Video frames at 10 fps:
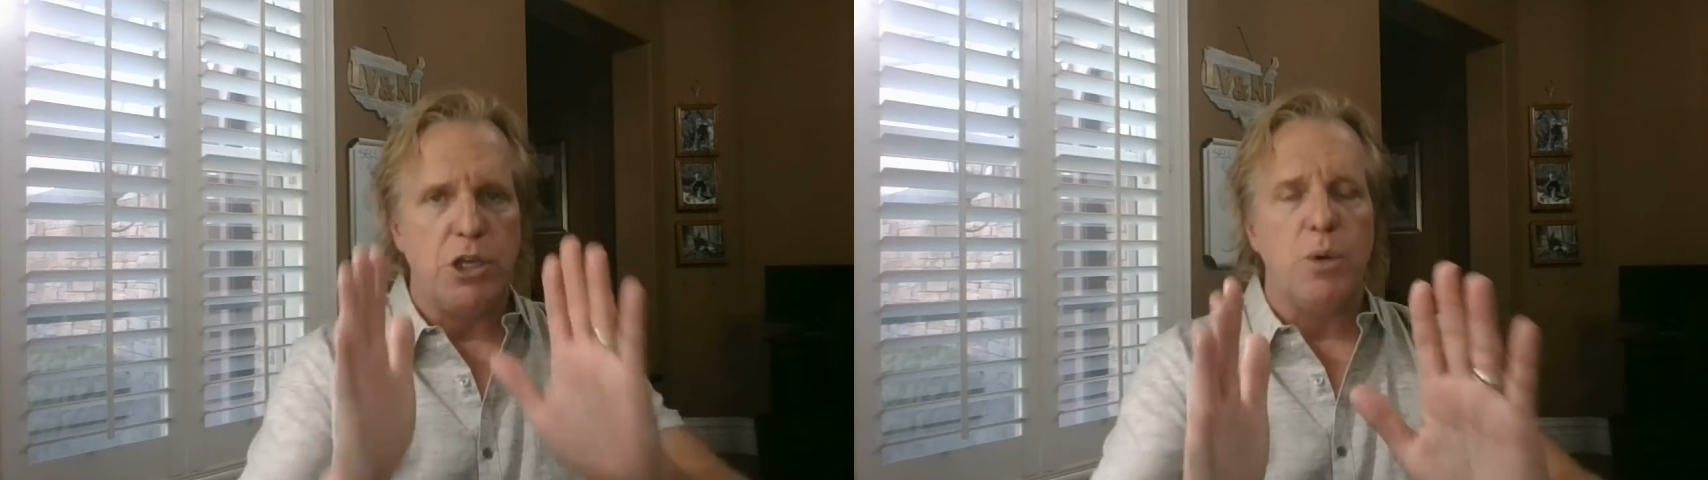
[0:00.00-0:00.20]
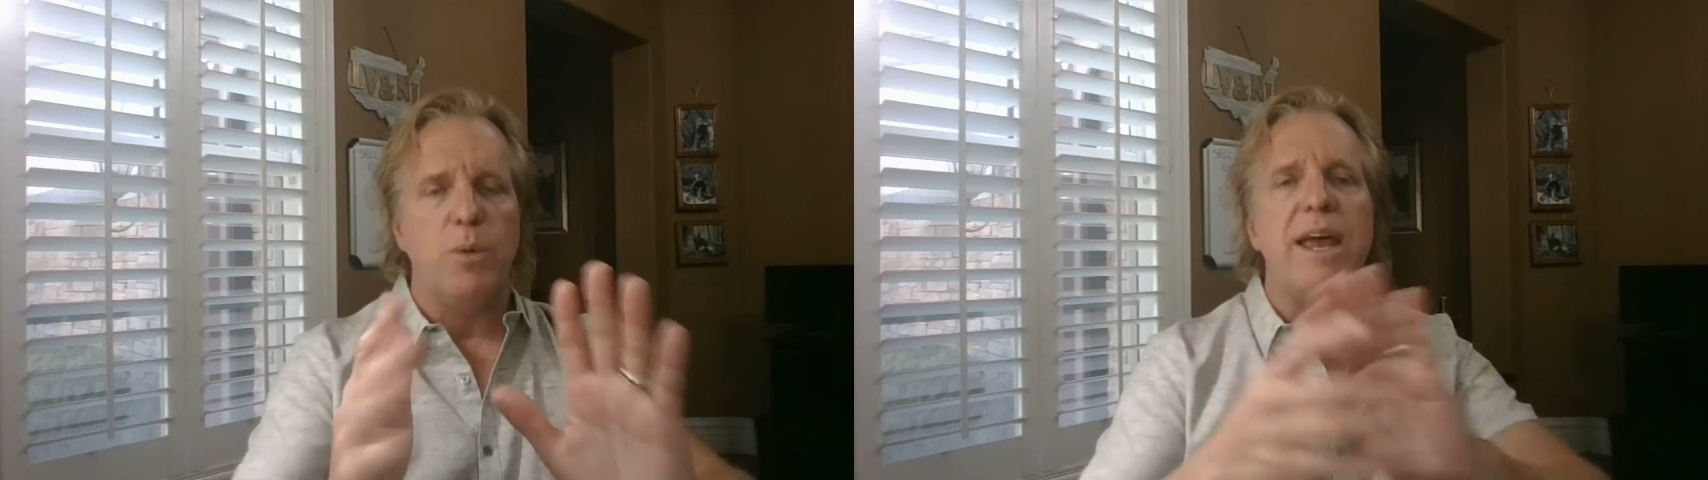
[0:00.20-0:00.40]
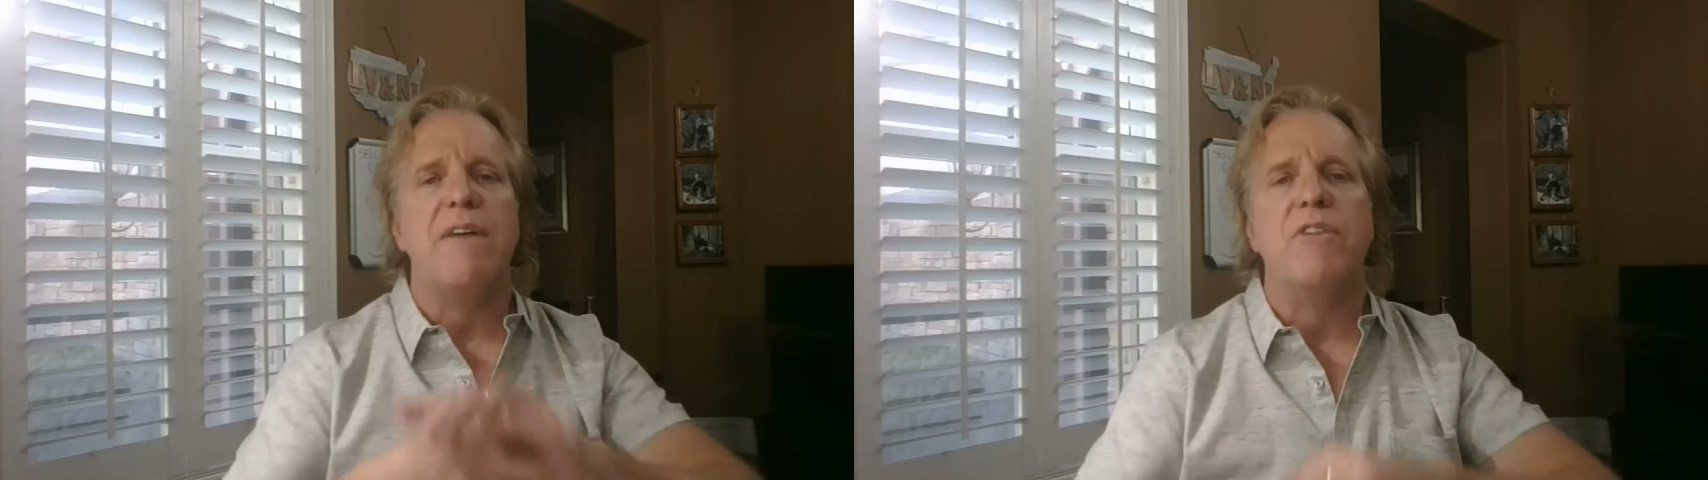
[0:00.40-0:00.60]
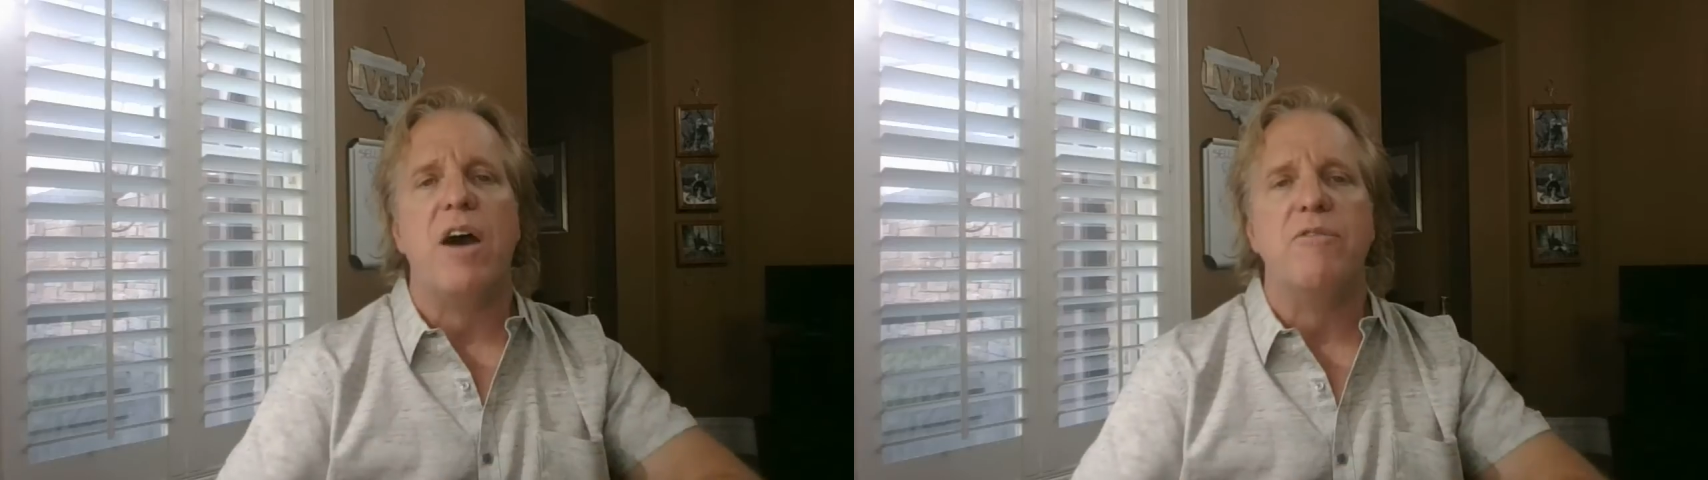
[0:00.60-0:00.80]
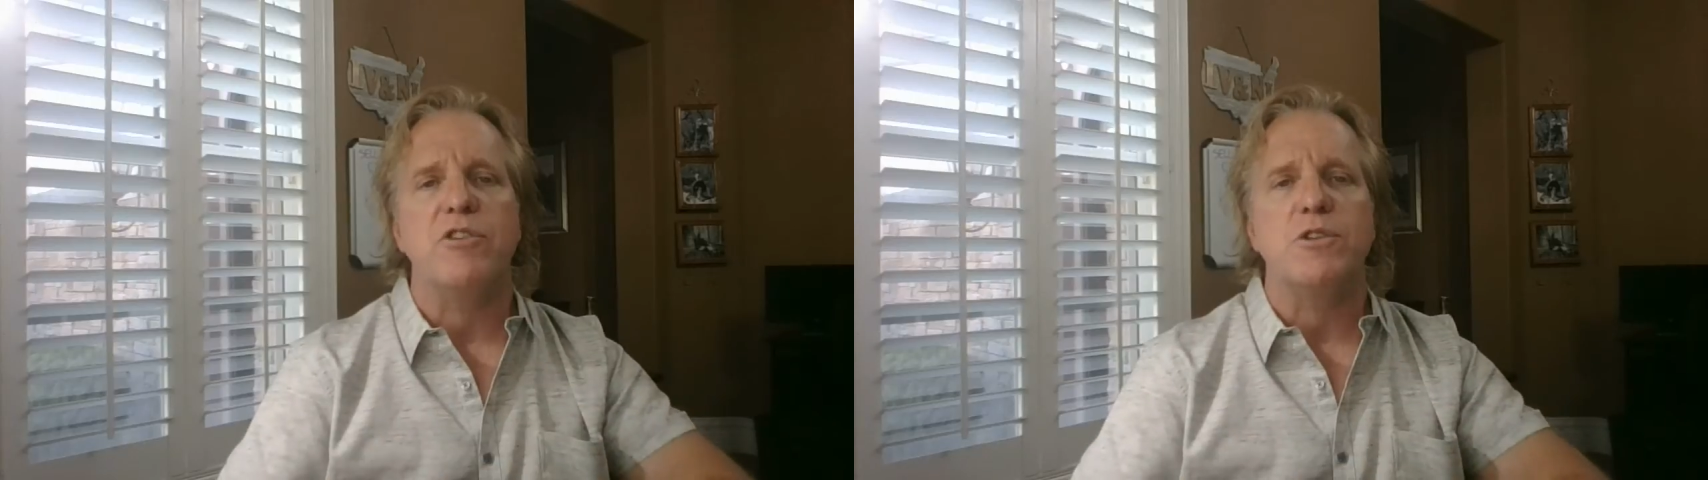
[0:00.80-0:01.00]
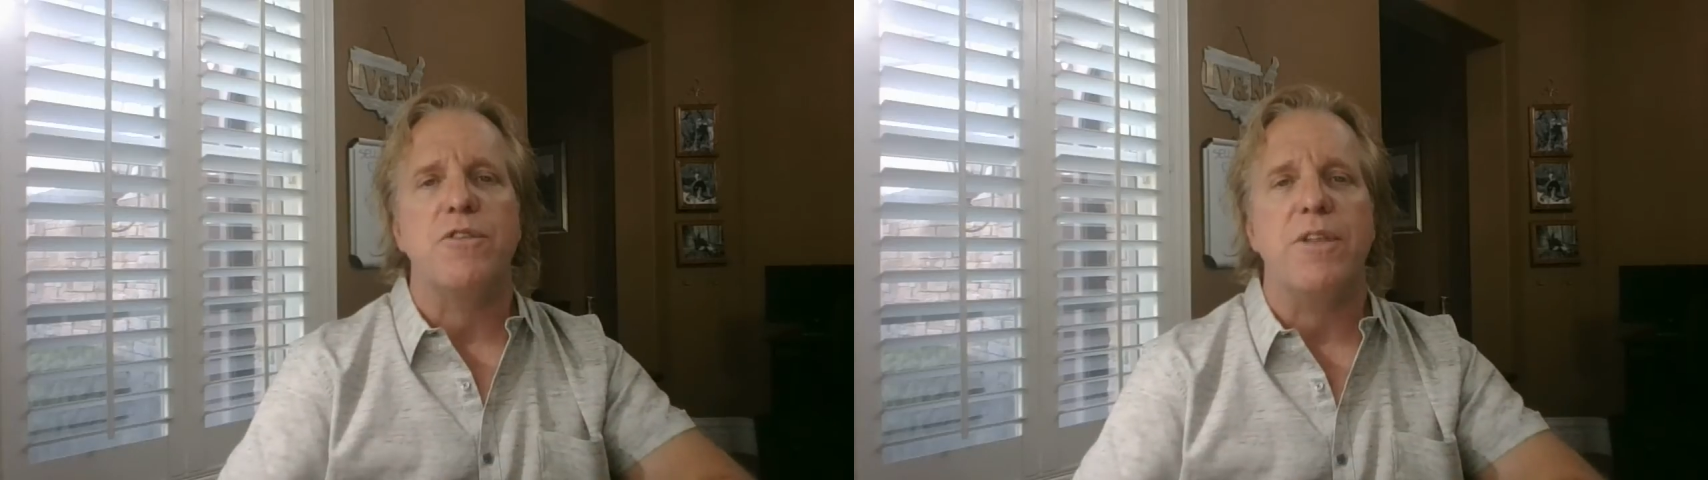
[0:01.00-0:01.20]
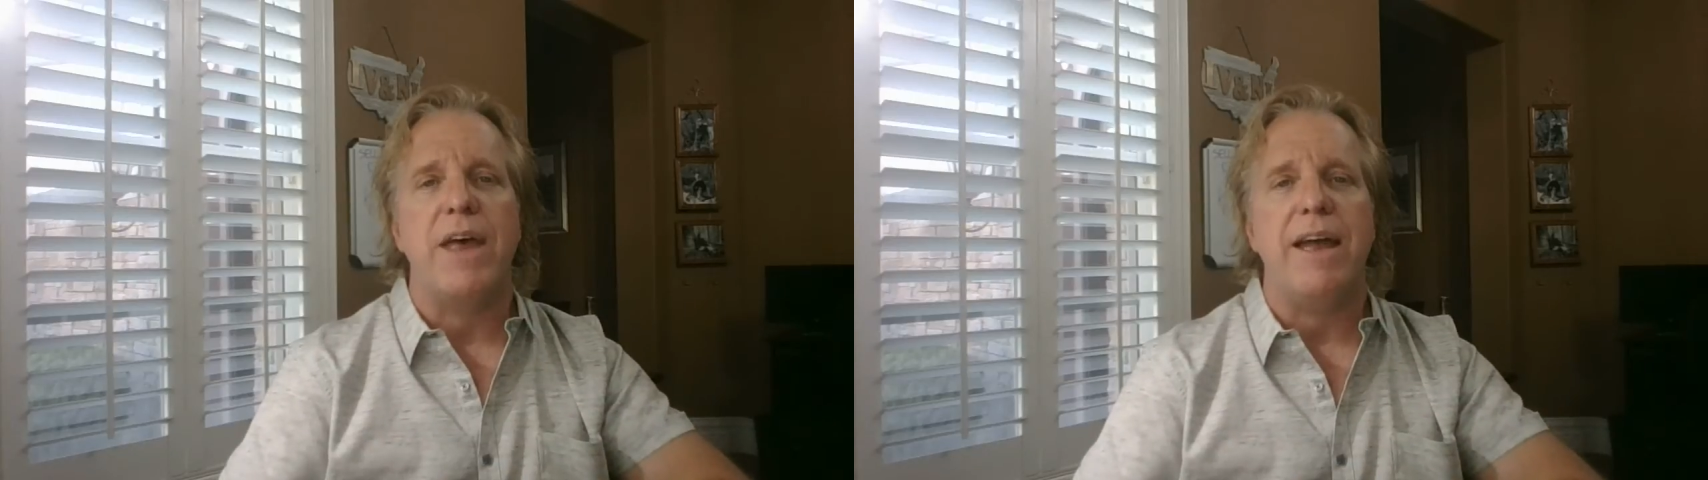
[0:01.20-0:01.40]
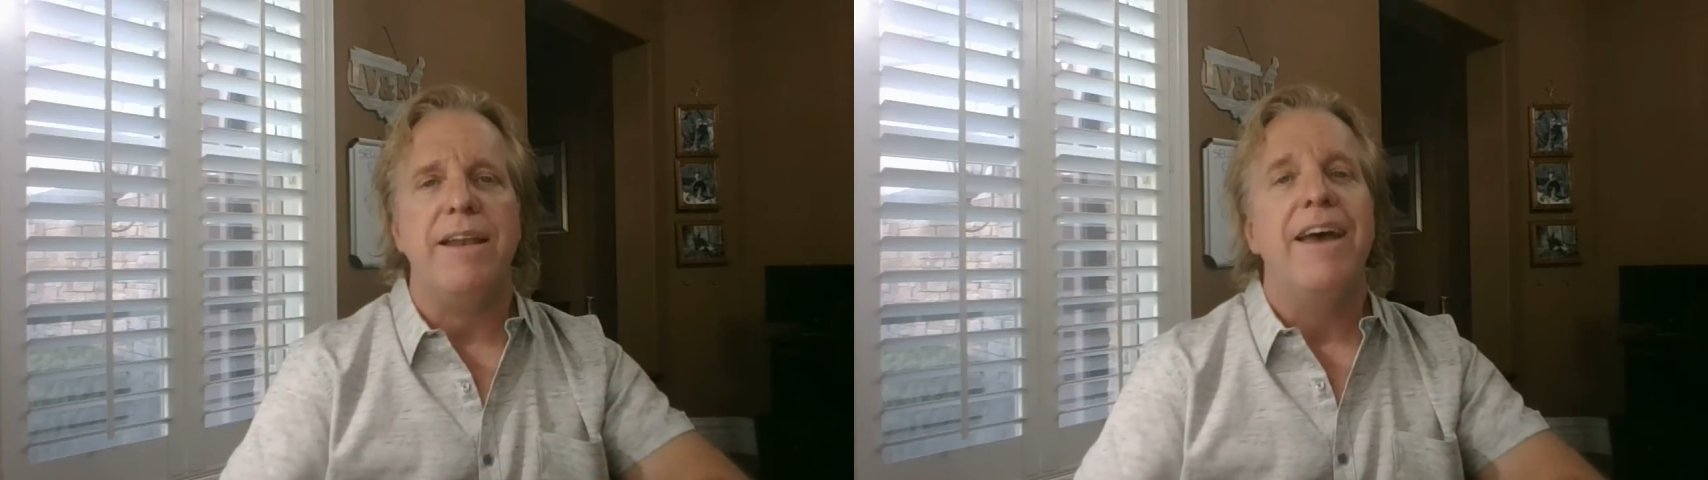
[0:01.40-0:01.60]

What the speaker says: you would have coverage for that.